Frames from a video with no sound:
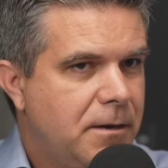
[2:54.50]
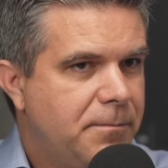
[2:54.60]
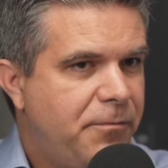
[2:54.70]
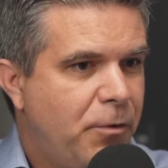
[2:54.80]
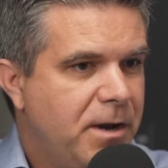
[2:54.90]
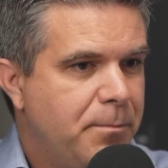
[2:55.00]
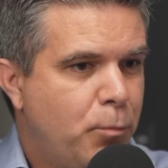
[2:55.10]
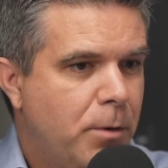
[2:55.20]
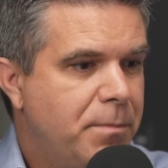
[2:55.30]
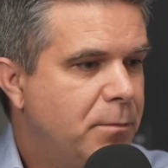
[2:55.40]
for any
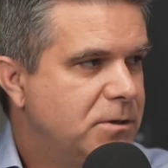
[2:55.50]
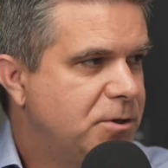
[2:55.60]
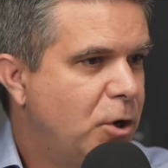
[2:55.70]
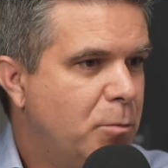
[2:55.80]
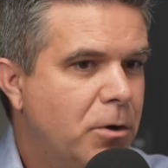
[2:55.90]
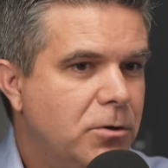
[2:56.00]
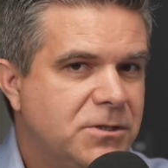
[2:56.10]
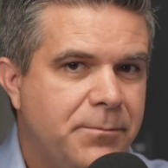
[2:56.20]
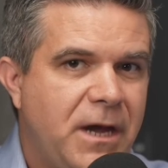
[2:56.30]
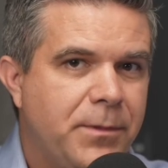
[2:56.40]
board members or homeowners
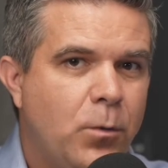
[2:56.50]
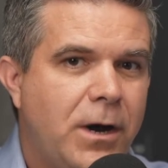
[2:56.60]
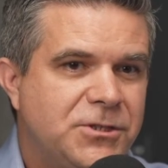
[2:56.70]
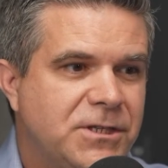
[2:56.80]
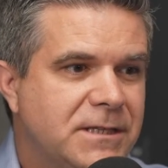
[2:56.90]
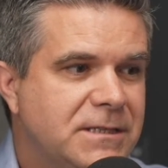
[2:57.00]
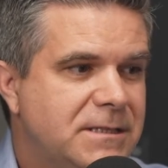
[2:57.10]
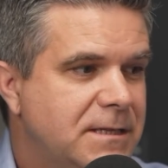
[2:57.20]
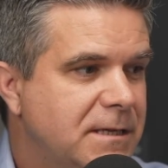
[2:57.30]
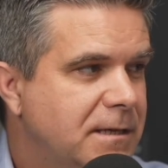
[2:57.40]
that might be watching this,
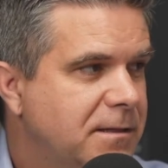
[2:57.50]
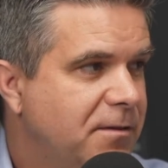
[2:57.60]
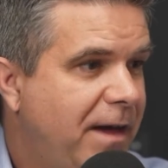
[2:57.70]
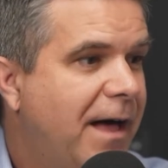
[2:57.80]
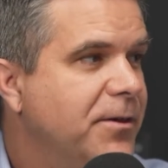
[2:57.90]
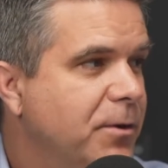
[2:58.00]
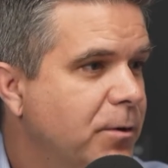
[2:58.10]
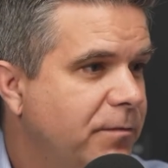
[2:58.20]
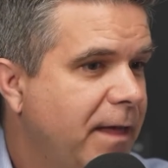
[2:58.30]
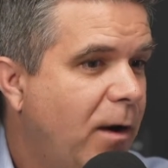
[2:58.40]
the value
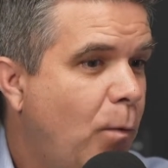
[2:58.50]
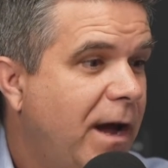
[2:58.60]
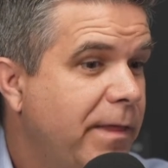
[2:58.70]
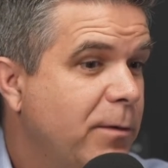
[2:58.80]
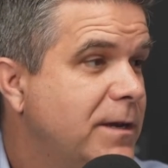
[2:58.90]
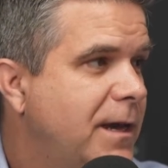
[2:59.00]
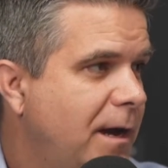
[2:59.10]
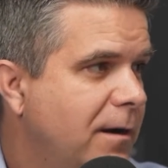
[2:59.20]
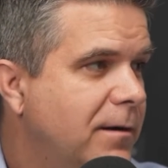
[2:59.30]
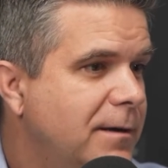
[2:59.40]
of that, why they would
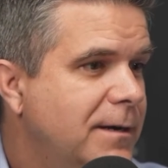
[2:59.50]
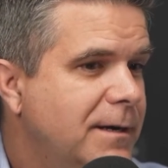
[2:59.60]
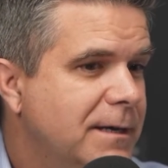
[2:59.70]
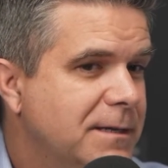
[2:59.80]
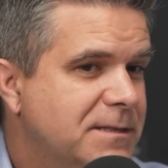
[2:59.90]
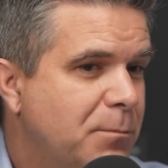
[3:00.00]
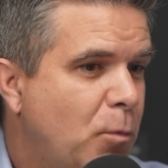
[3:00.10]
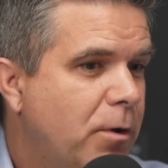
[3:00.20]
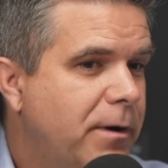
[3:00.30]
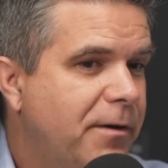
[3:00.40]
care, is the
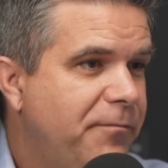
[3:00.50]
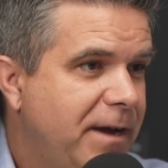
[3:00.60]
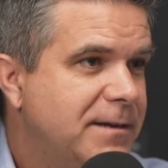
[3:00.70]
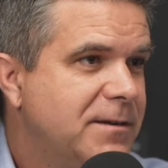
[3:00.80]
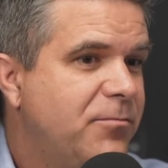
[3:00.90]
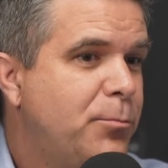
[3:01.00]
more effective,